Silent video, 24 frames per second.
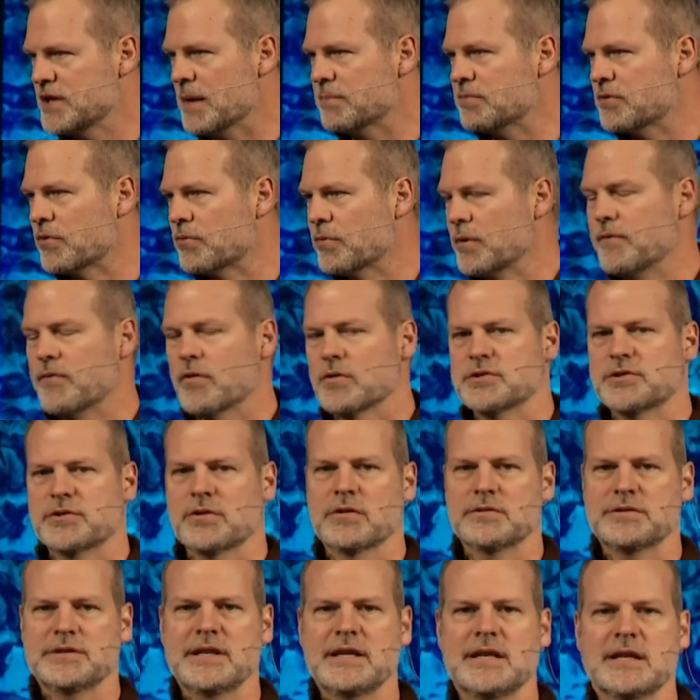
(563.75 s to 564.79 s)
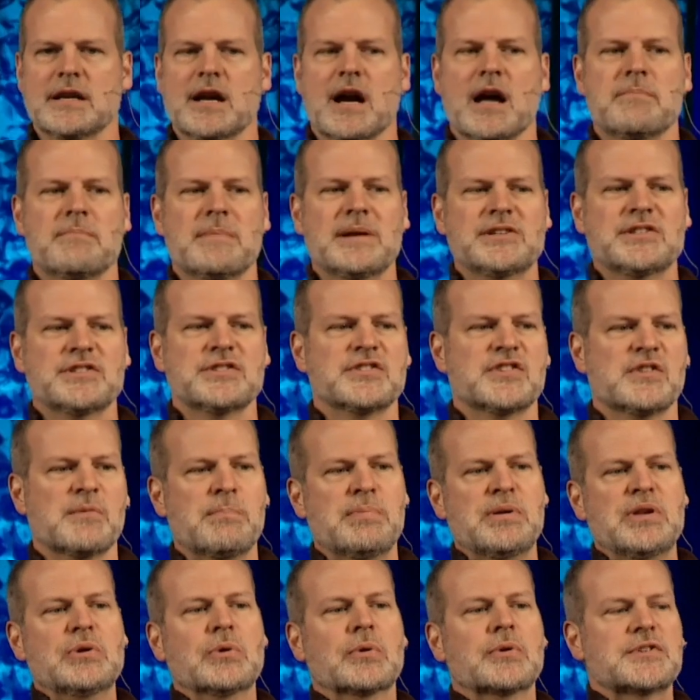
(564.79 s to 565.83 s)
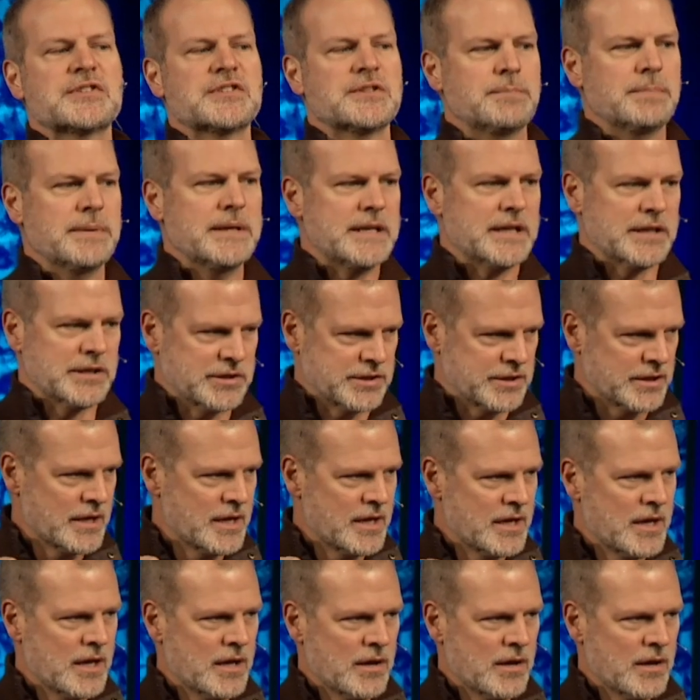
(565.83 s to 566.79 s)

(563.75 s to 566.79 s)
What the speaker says: Chapter 3, verse 13, God mentions the pure speech